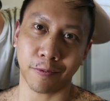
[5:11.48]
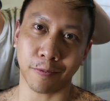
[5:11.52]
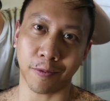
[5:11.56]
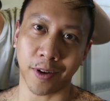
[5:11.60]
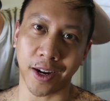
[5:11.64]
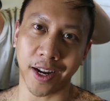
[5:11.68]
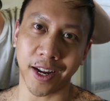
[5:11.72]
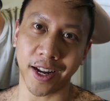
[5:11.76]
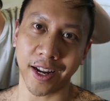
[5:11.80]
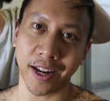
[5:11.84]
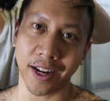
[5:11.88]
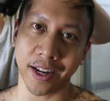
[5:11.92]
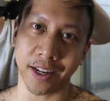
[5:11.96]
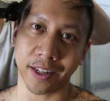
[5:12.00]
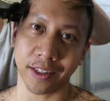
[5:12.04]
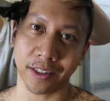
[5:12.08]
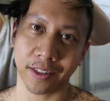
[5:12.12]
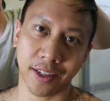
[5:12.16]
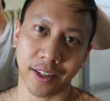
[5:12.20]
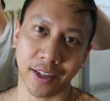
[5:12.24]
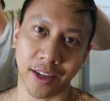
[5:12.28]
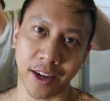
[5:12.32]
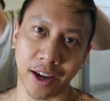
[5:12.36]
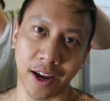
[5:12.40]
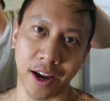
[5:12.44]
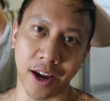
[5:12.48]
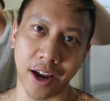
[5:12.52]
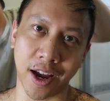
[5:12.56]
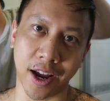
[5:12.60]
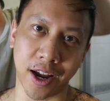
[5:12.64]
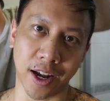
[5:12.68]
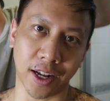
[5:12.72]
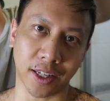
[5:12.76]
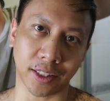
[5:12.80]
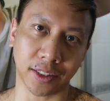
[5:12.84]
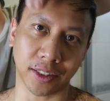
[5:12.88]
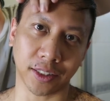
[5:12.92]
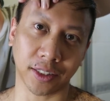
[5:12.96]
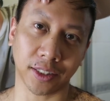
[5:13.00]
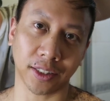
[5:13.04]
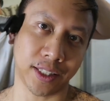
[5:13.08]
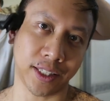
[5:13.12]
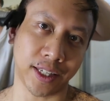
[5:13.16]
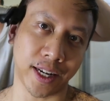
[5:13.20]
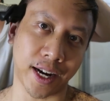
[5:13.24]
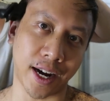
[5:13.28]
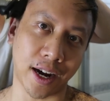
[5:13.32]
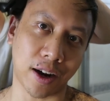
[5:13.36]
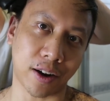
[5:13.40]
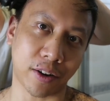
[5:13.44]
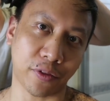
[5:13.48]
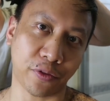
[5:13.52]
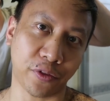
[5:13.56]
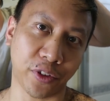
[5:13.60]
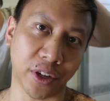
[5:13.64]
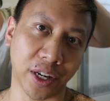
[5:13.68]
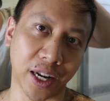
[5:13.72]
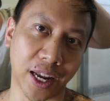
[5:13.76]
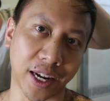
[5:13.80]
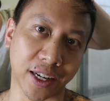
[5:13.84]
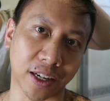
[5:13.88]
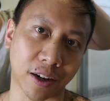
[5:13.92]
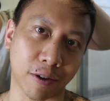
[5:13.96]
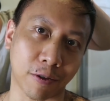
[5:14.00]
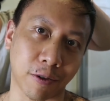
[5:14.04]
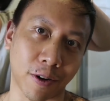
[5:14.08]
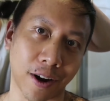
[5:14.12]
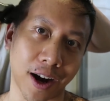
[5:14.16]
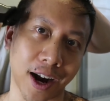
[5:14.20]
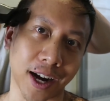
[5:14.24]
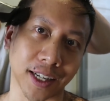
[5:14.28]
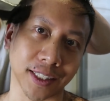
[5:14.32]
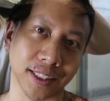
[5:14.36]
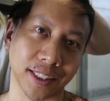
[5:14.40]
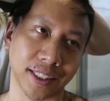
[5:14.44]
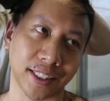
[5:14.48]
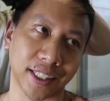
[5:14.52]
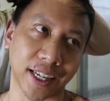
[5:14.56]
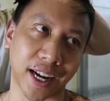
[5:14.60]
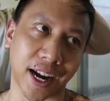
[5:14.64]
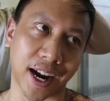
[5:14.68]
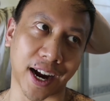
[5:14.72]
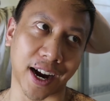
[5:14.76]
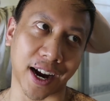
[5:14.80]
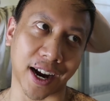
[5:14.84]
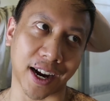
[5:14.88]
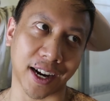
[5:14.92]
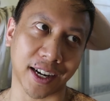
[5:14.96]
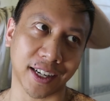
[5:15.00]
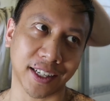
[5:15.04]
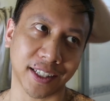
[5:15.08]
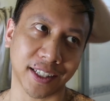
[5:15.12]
All right. Yes. Now I feel like a rock star.